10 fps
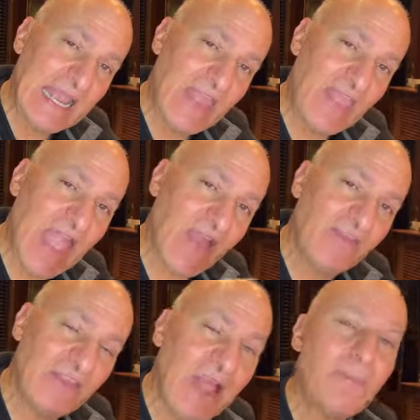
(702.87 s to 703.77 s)
And
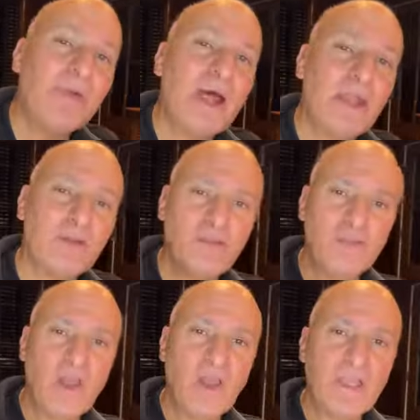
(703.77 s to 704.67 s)
have that product
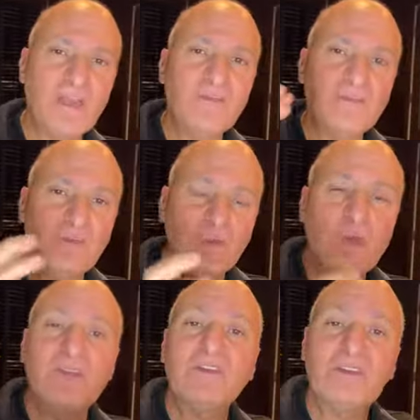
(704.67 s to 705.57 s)
draw in
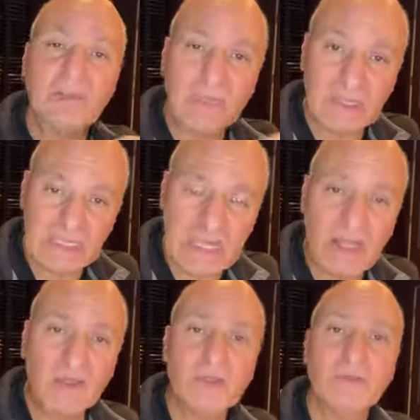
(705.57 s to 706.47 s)
fluid, stimulate
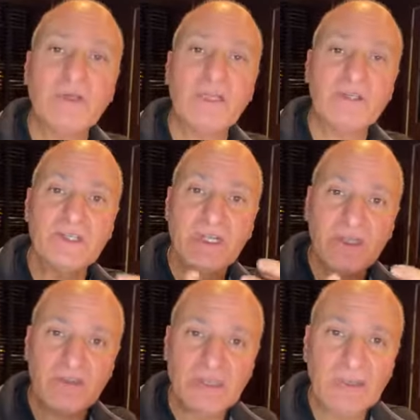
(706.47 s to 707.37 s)
collagen production,
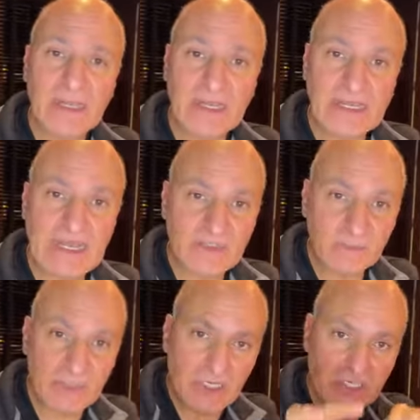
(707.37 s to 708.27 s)
stimulate
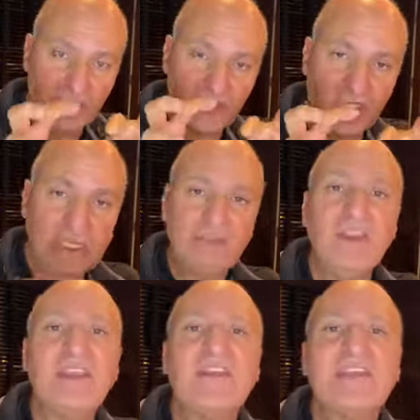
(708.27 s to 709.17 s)
elastin production, because you're
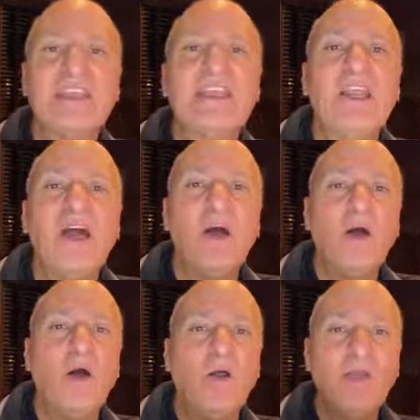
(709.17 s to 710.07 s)
giving the skin
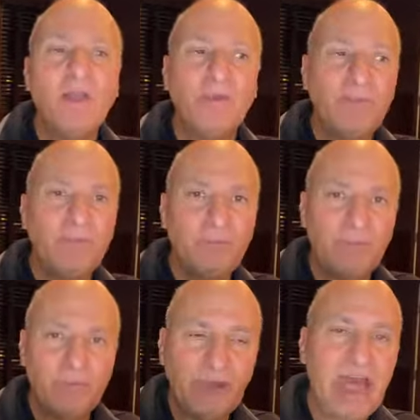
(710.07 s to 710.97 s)
all the
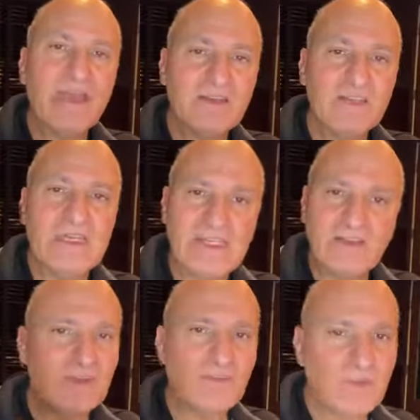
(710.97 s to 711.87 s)
products it needs
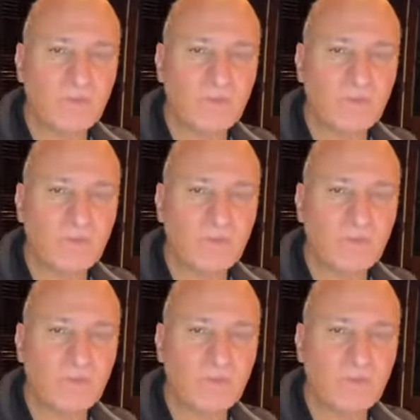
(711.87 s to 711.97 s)
to